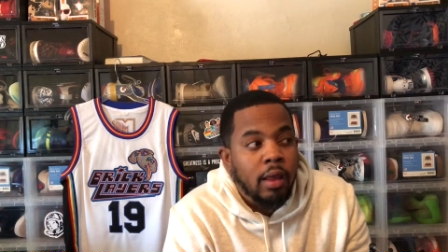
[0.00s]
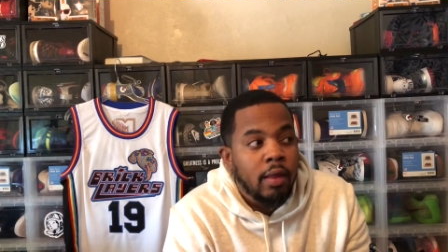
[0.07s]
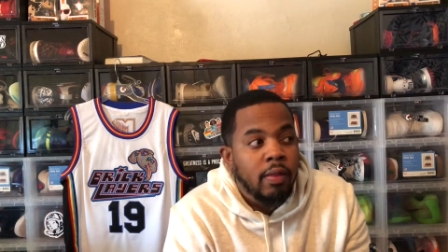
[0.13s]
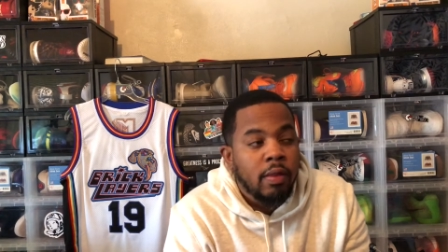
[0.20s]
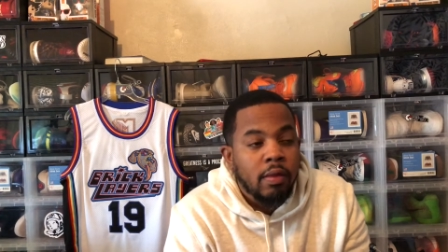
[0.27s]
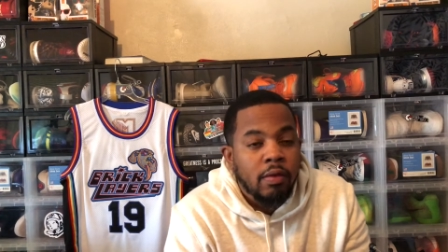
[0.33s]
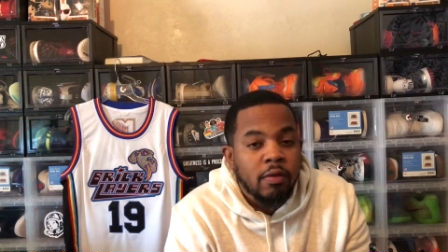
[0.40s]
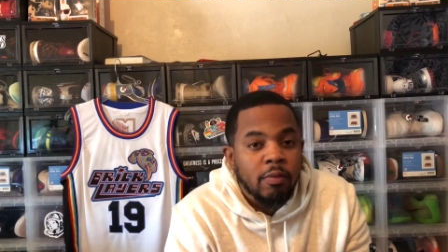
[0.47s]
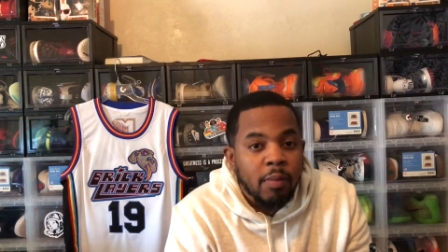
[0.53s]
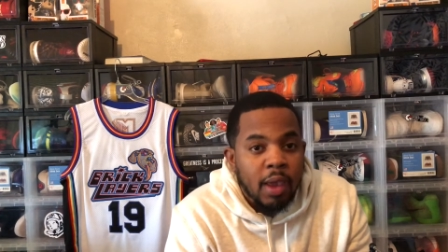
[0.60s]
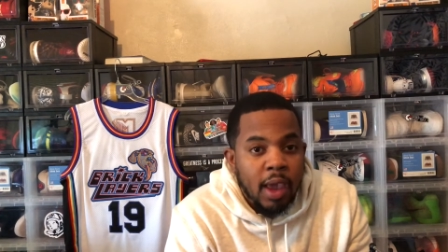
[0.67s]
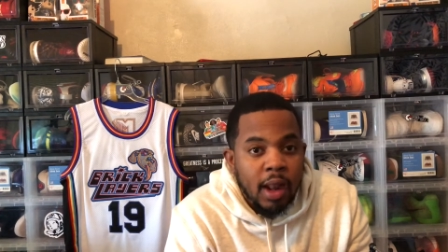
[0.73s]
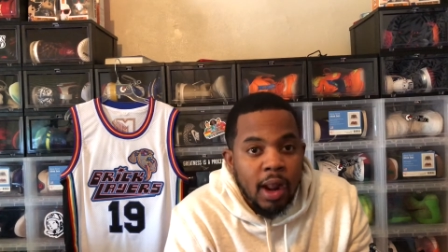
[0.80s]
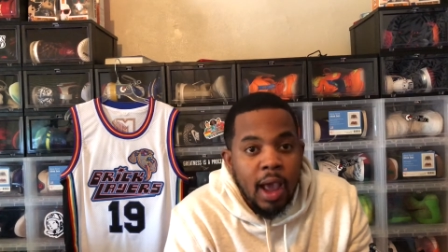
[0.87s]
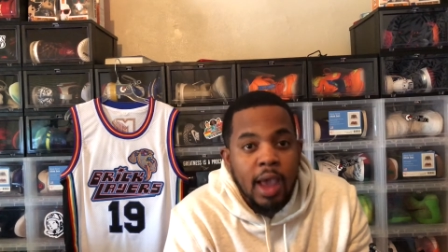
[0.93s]
This is
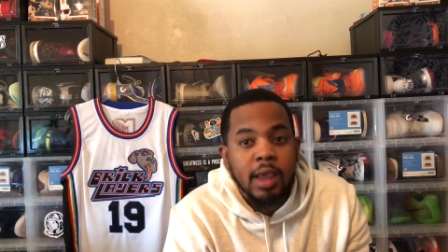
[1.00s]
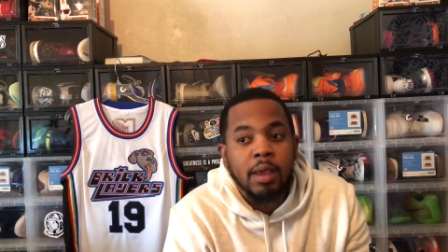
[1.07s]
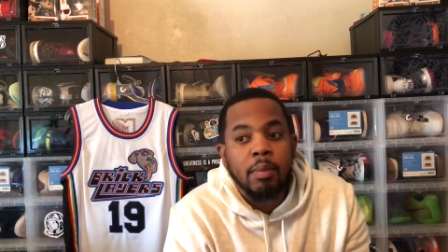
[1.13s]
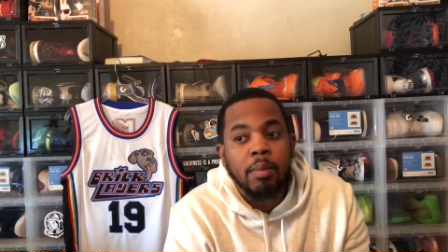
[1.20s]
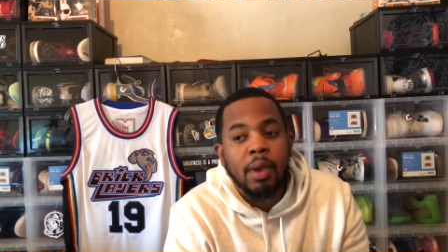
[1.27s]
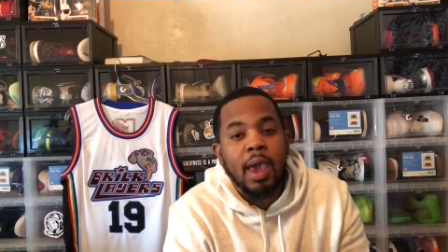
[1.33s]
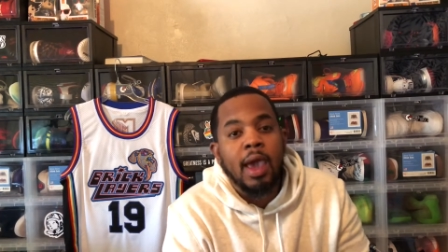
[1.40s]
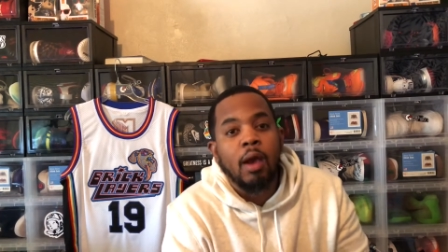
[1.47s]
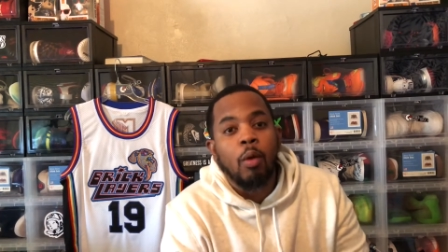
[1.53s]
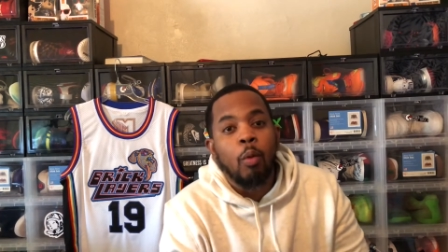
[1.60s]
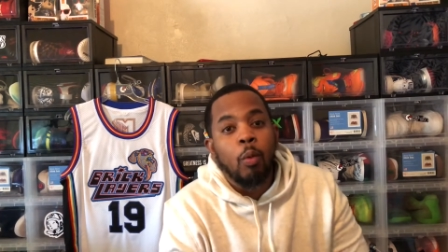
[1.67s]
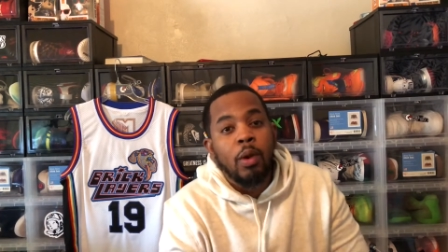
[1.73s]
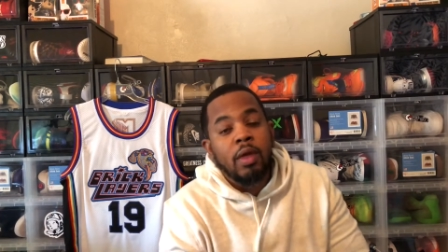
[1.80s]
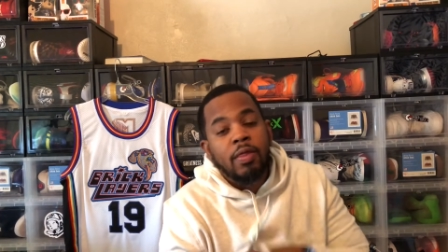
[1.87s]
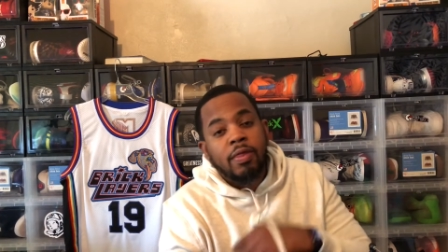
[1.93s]
Matt. I am back
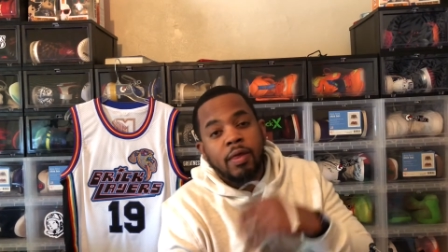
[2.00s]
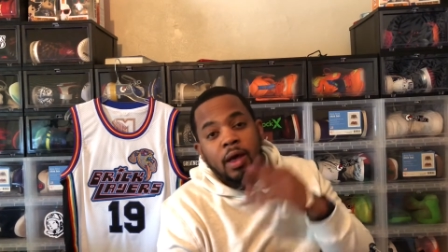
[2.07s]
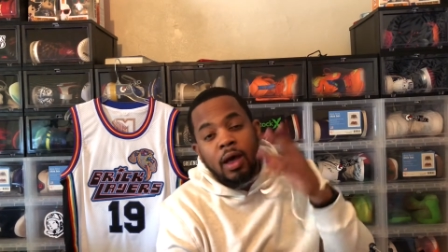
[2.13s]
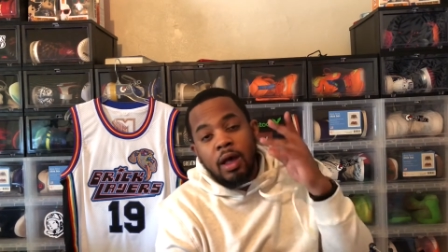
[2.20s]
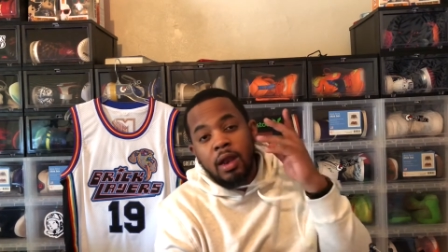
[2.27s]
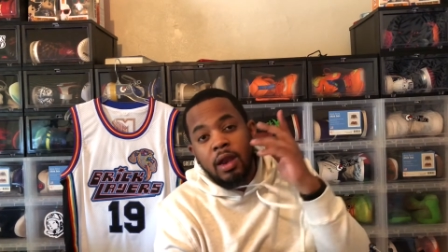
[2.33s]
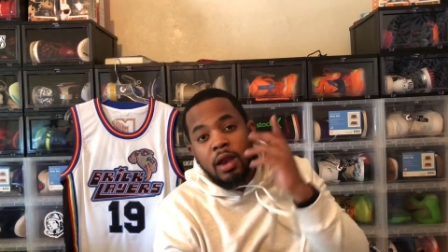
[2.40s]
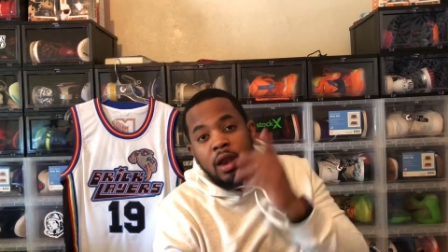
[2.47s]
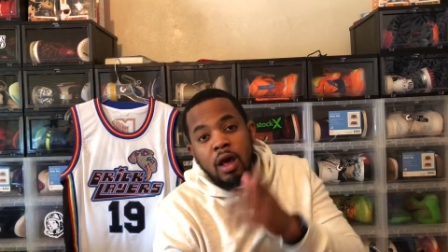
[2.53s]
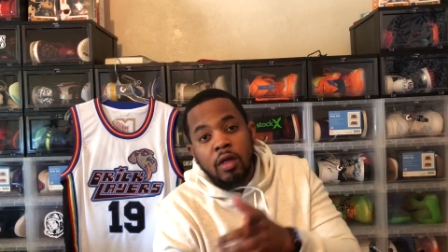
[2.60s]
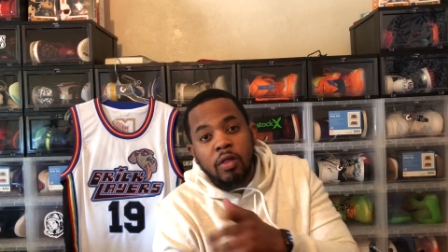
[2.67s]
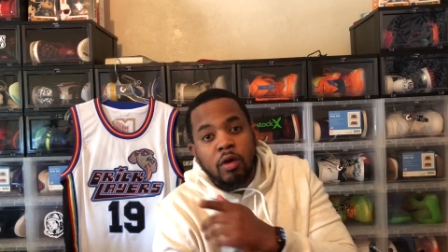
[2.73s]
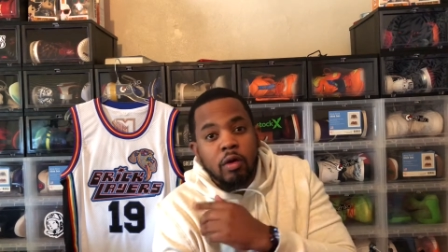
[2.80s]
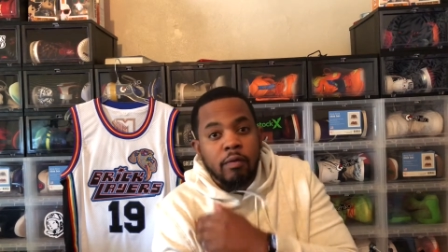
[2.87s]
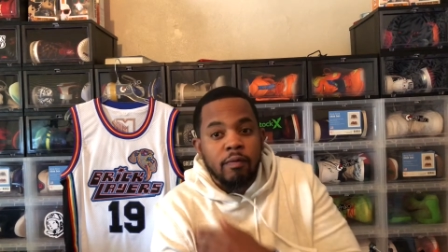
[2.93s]
with
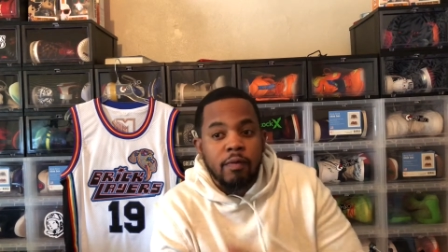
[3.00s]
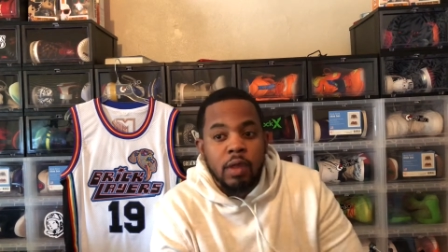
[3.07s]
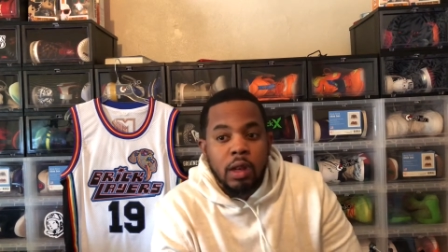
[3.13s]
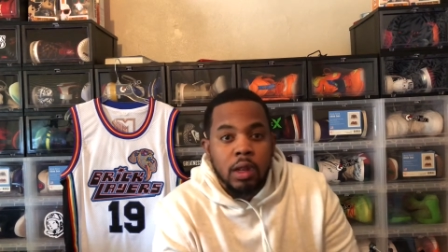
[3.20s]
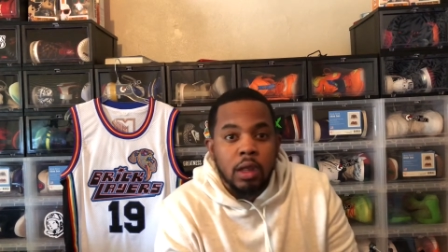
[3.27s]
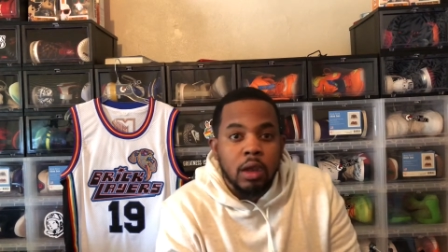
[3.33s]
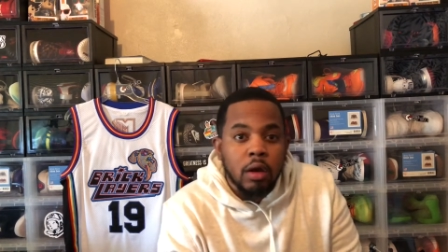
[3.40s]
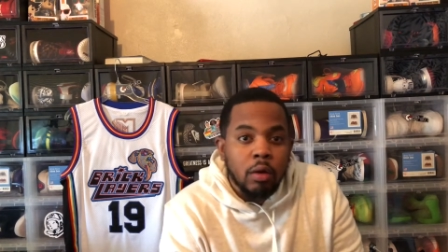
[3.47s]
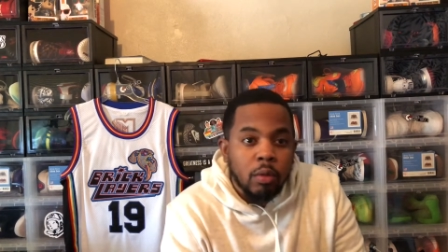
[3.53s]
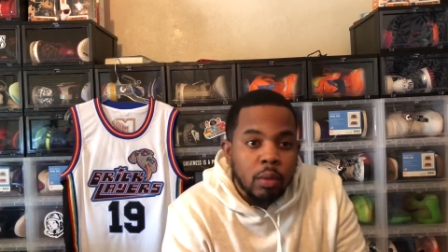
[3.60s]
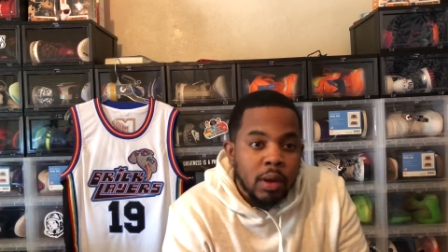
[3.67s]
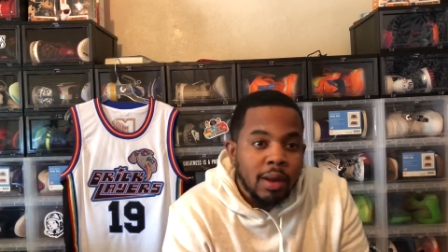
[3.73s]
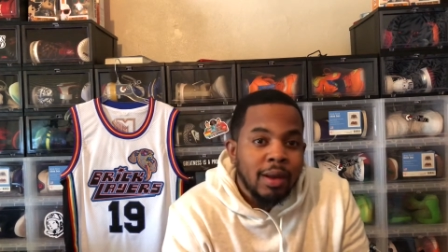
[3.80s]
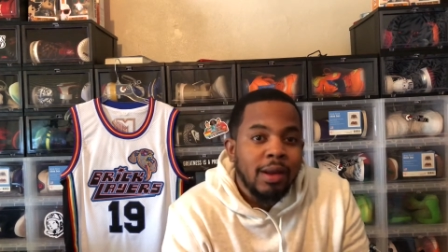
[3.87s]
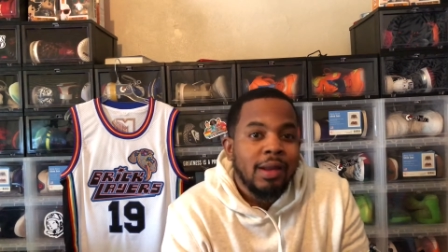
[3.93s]
another video.
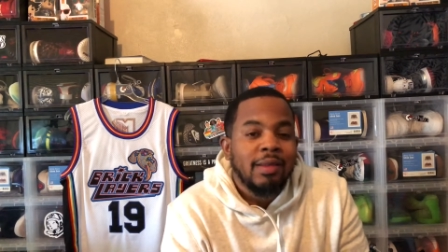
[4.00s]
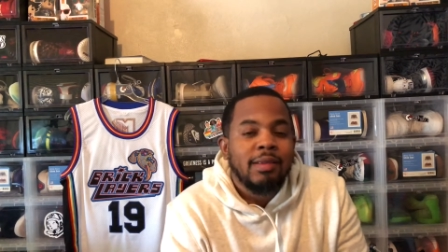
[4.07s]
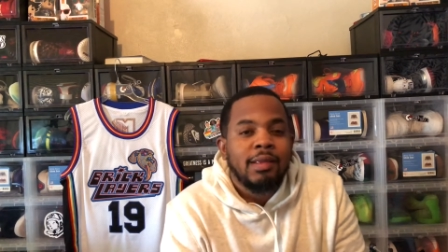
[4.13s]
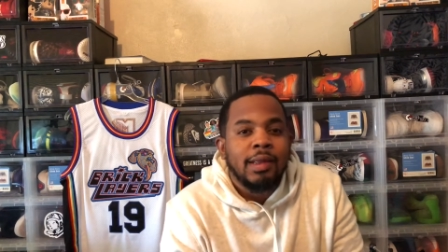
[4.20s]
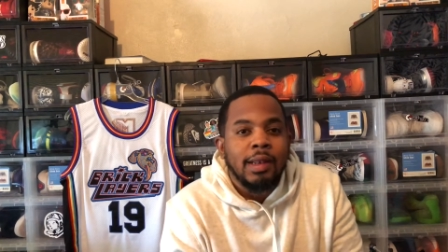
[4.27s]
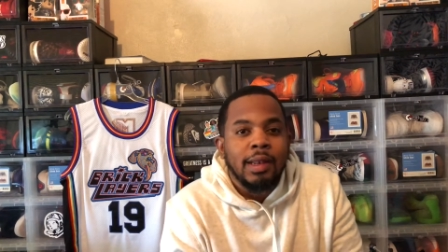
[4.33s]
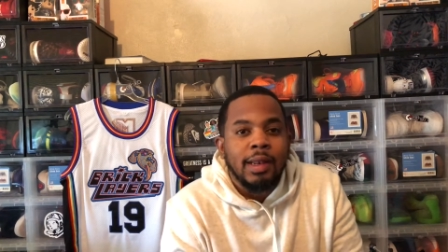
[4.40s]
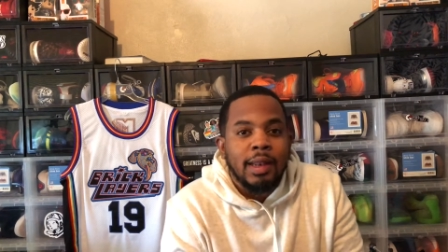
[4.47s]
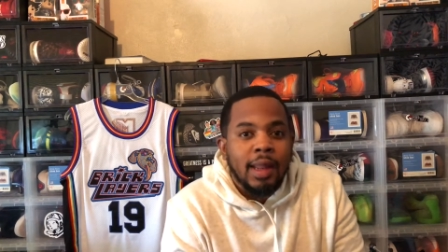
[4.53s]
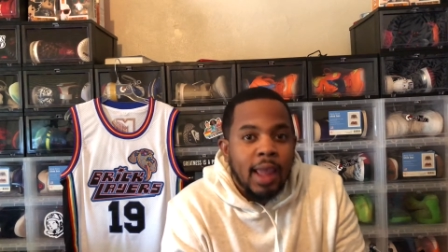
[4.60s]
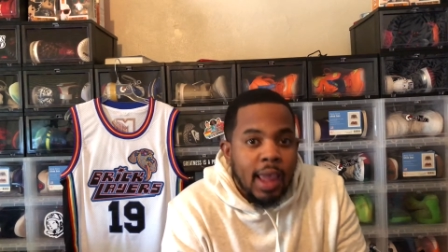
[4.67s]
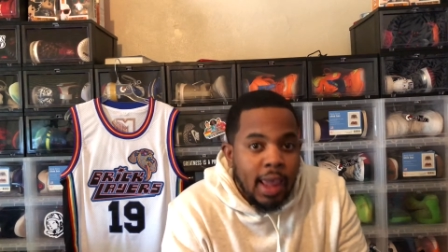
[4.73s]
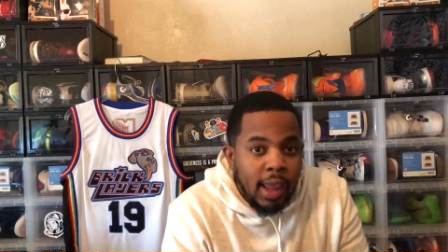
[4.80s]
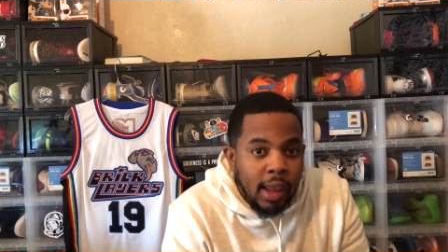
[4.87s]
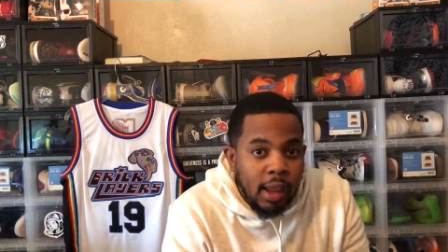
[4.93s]

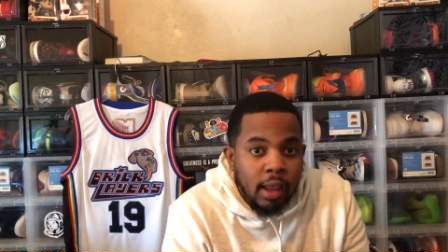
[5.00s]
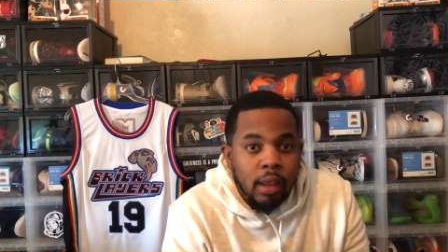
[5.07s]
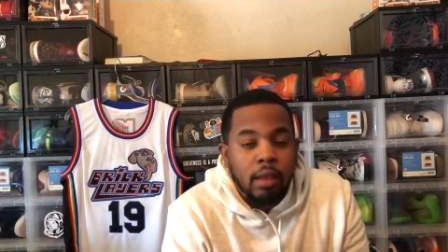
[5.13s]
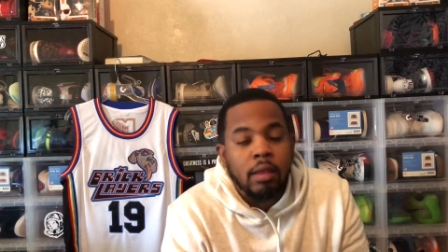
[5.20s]
Today,